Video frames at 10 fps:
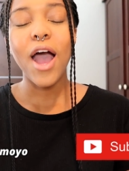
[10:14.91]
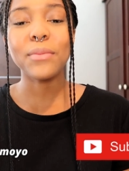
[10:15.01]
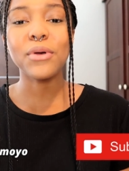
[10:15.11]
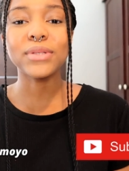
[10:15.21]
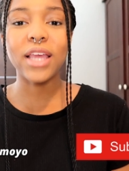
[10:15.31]

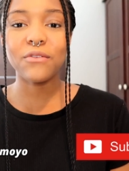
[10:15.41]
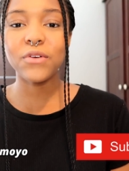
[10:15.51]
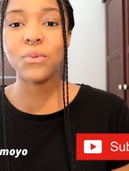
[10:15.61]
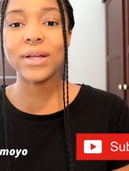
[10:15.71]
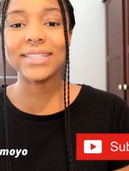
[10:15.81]
I post
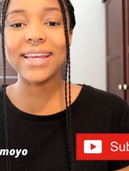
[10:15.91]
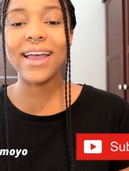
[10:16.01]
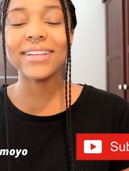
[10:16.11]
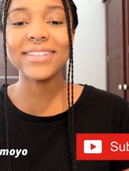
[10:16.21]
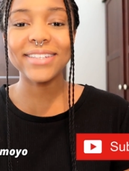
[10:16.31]
every Wednesday
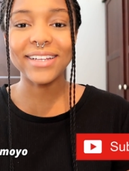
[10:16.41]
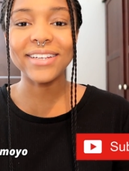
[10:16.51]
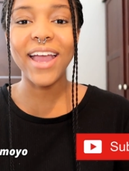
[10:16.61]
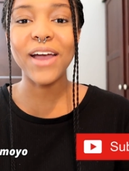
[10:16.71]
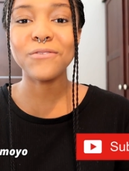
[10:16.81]
and
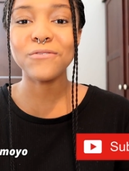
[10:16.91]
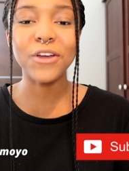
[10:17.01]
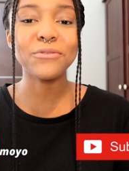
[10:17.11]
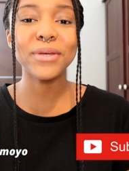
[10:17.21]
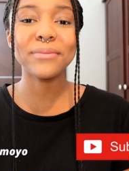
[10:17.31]
Sunday at
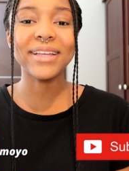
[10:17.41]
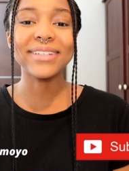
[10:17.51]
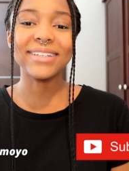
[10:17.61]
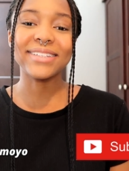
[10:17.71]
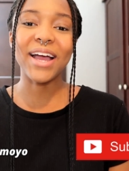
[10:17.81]
5 p.m.
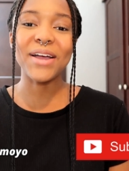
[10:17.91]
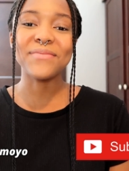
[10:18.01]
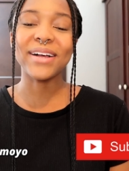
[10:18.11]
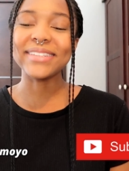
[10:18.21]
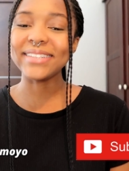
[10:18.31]
London
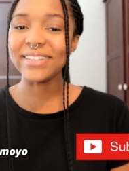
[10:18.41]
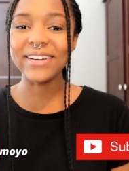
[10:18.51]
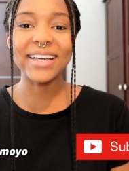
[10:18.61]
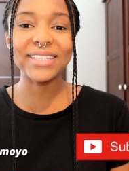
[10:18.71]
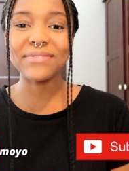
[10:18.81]
time. I'll see
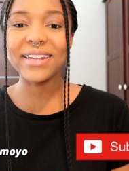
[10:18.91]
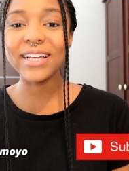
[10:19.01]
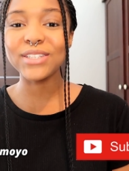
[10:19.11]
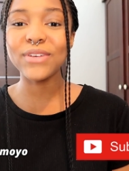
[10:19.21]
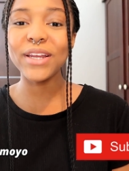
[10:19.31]
you guys in my
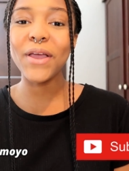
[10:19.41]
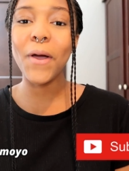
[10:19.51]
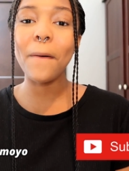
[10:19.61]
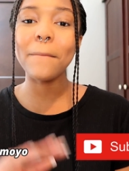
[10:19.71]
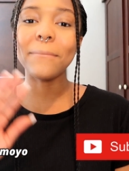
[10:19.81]
next
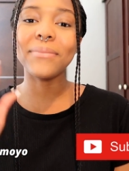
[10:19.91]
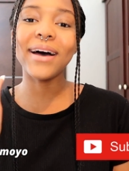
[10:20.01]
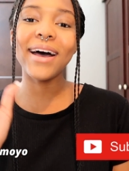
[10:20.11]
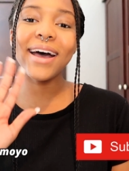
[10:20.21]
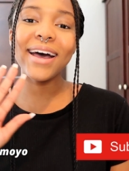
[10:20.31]
video.
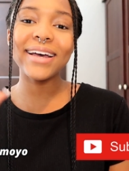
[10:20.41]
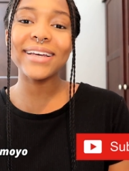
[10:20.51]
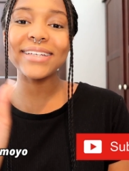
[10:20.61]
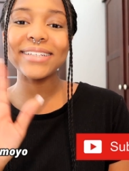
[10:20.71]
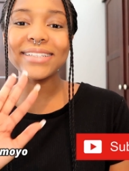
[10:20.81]
Bye!